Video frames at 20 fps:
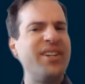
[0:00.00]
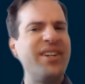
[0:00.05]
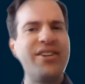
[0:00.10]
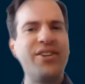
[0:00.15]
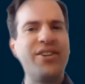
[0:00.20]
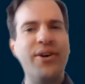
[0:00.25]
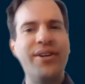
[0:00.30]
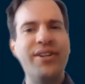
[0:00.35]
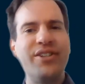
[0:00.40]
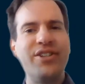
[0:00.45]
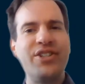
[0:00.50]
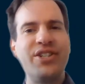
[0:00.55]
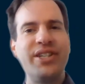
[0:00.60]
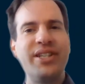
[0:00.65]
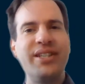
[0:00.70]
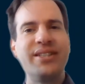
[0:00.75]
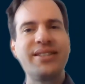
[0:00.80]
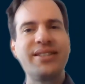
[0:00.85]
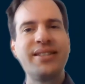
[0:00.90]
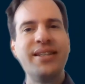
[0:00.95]

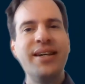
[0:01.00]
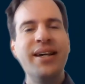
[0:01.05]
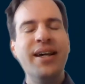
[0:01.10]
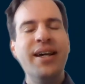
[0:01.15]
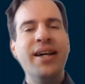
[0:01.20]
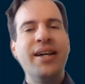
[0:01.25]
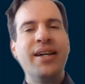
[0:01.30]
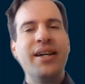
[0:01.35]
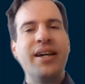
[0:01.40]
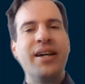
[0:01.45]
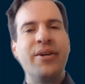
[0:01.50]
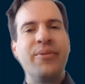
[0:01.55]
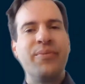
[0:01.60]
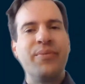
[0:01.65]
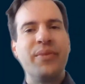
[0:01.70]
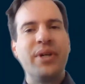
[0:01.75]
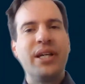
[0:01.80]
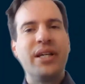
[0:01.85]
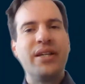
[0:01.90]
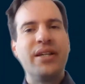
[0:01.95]
technologies.
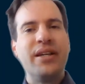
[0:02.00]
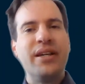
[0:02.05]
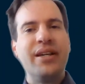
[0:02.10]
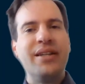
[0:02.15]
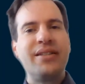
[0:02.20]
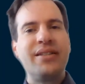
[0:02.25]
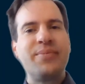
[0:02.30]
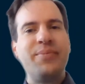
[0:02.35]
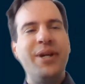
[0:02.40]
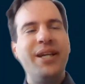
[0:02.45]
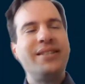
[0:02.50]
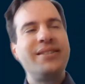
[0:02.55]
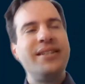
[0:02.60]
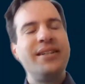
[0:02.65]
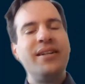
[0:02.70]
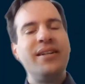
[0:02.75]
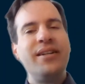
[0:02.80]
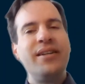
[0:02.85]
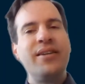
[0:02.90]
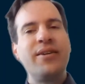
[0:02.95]
It's
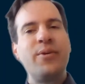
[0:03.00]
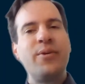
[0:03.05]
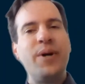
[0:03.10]
basically the